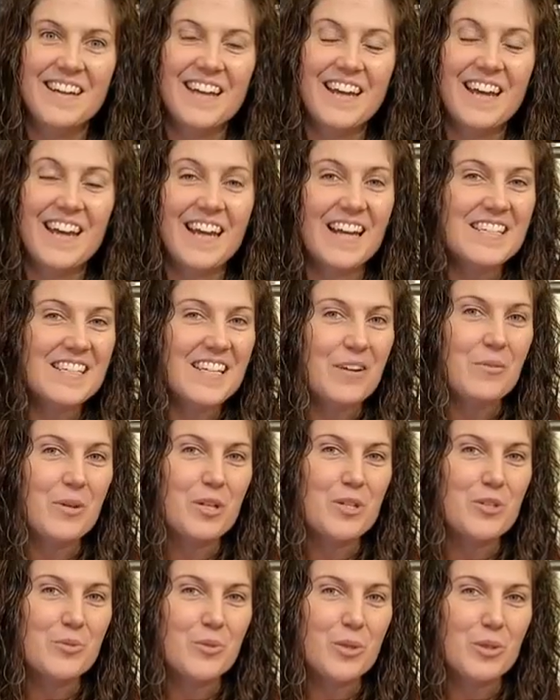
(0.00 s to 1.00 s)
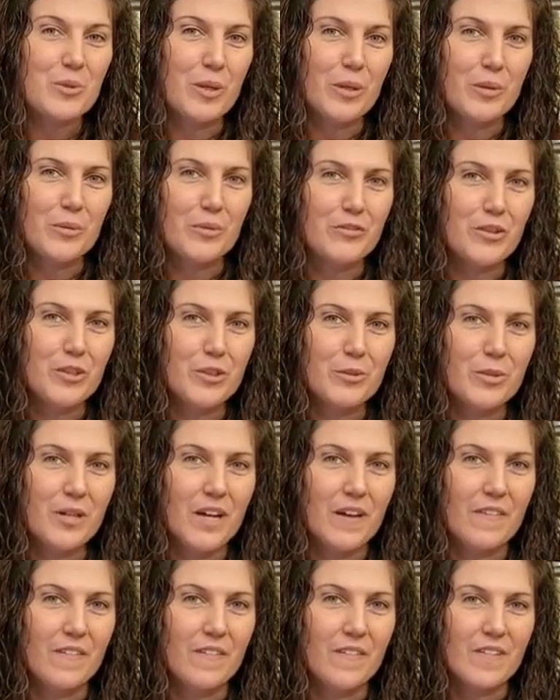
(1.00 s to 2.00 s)
Hey guys, I want to do a quick review
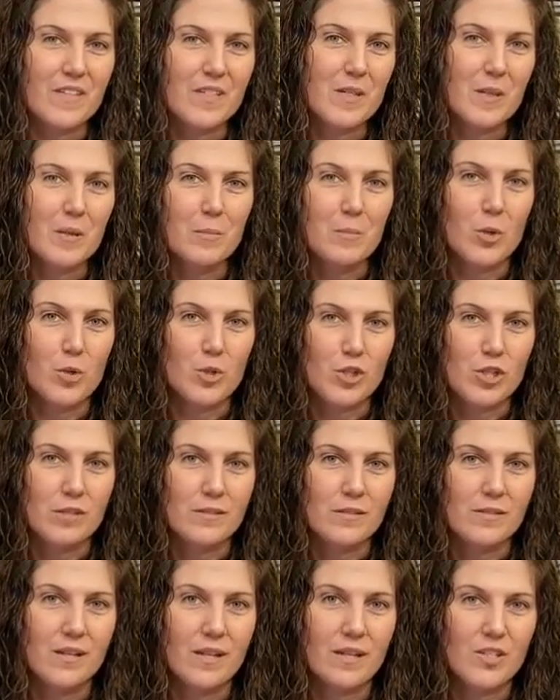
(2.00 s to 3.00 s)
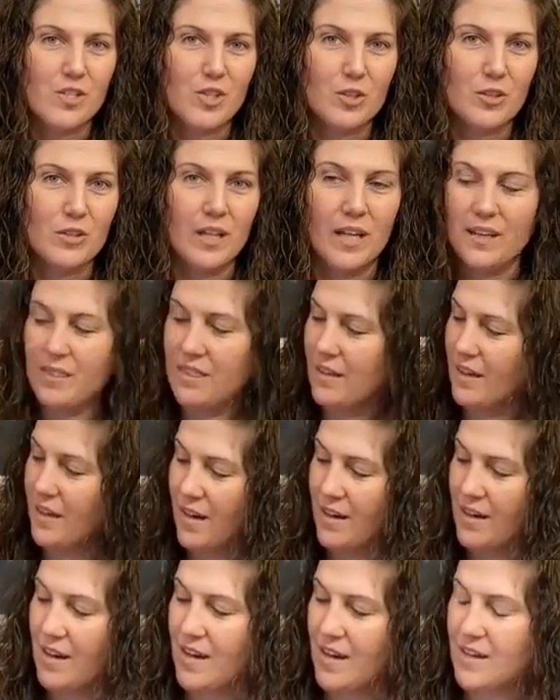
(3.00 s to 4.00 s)
on this motion sensor light that
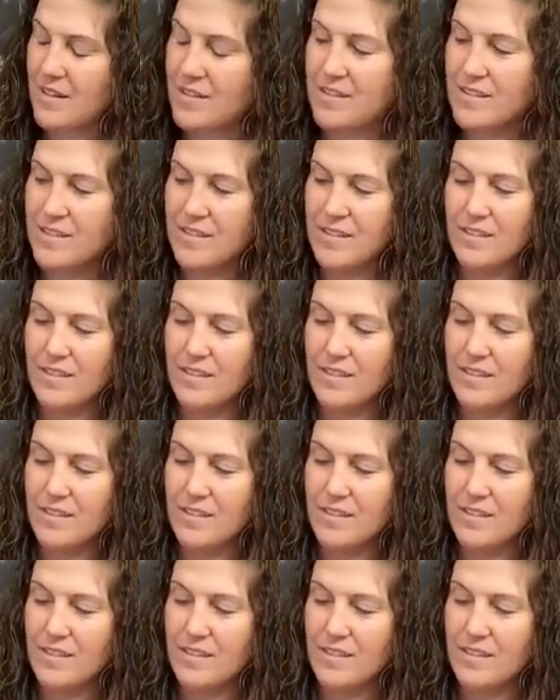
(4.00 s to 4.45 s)
I got.